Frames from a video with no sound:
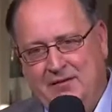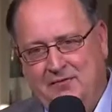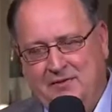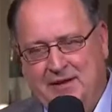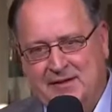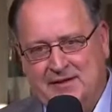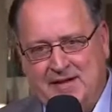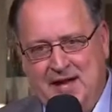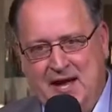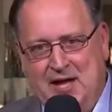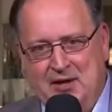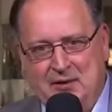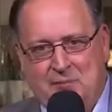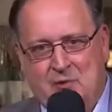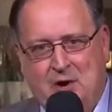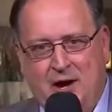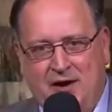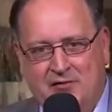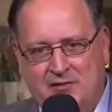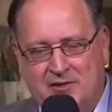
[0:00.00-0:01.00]
that
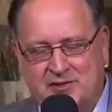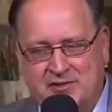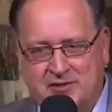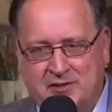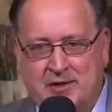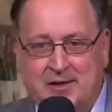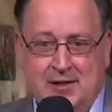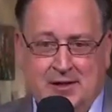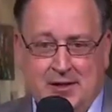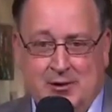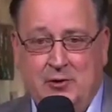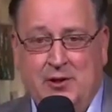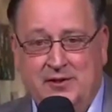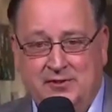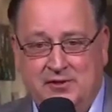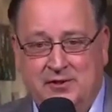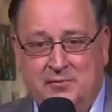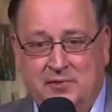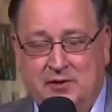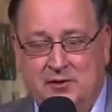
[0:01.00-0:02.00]
caliber, obviously, or
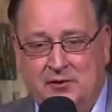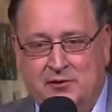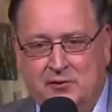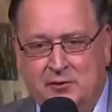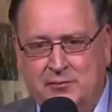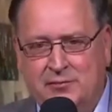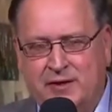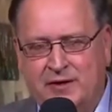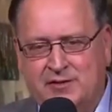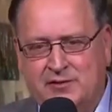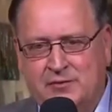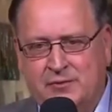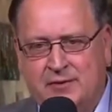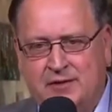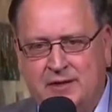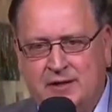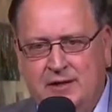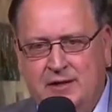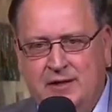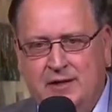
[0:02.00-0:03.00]
else he'd be the third
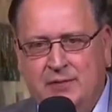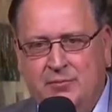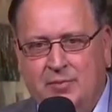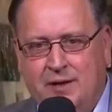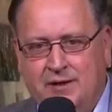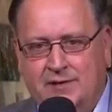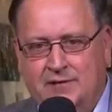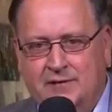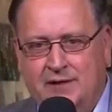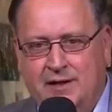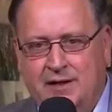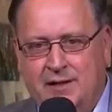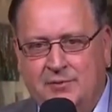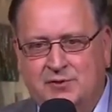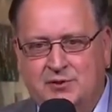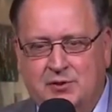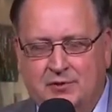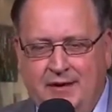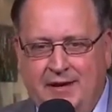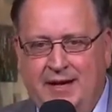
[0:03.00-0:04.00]
baseman. But
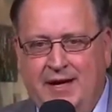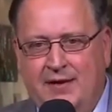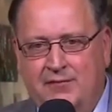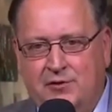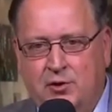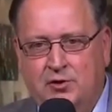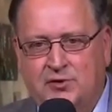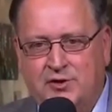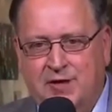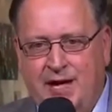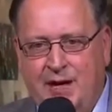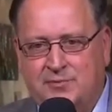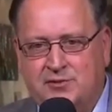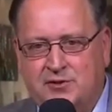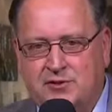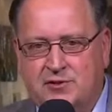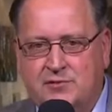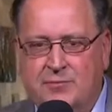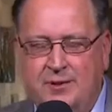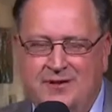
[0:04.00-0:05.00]
so they have those
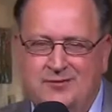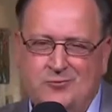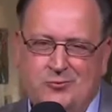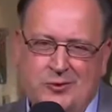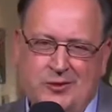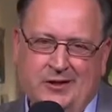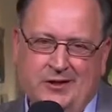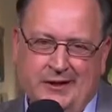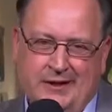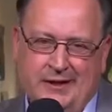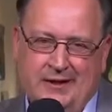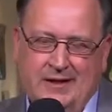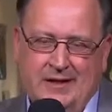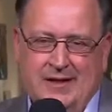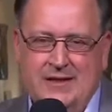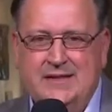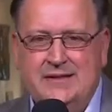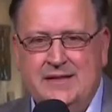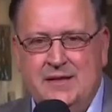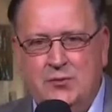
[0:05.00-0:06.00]
options, but really,
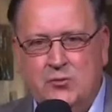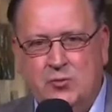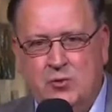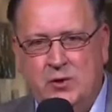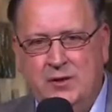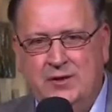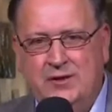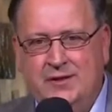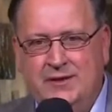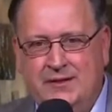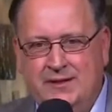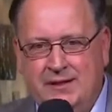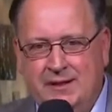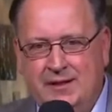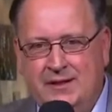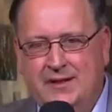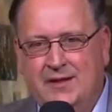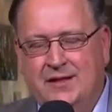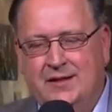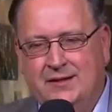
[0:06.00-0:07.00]
they really
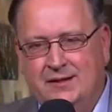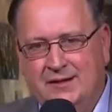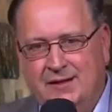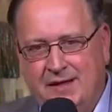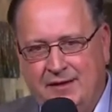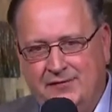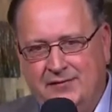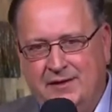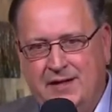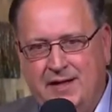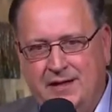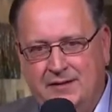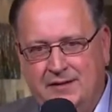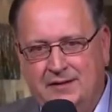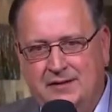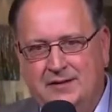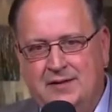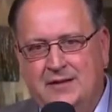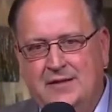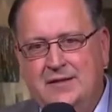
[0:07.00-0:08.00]
need a
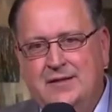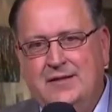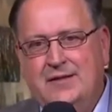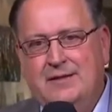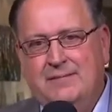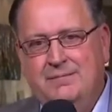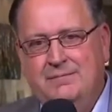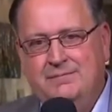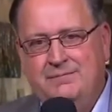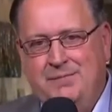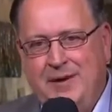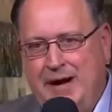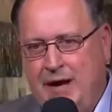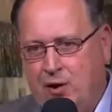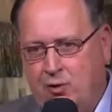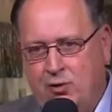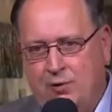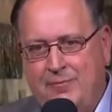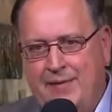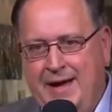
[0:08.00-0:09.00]
left-handed
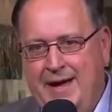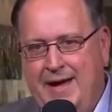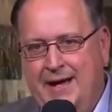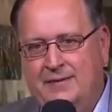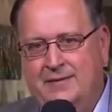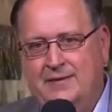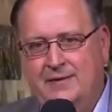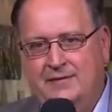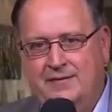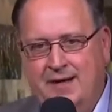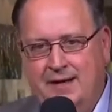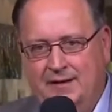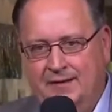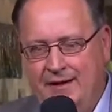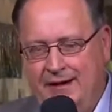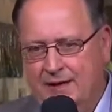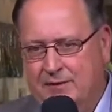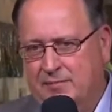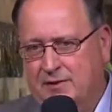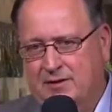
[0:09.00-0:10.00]
power bat in that
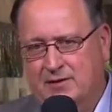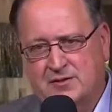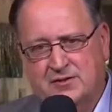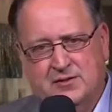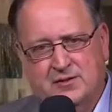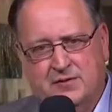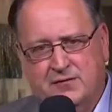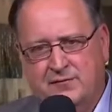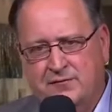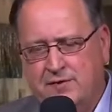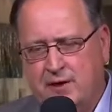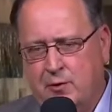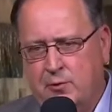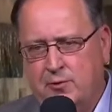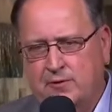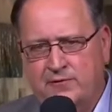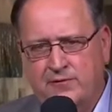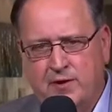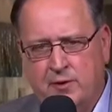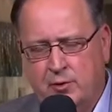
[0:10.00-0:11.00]
lineup because they're
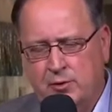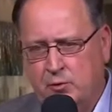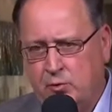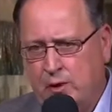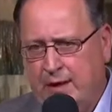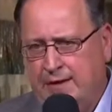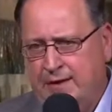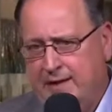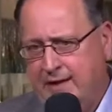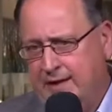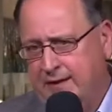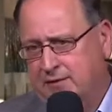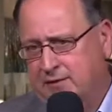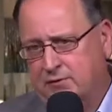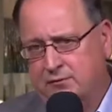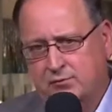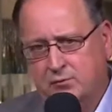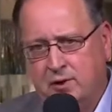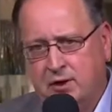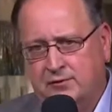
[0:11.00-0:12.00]
very, very right-handed
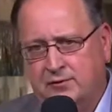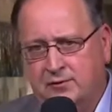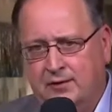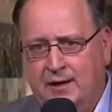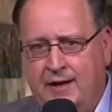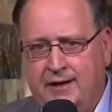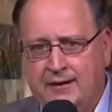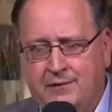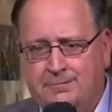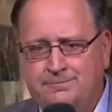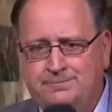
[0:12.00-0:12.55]
throughout the lineup.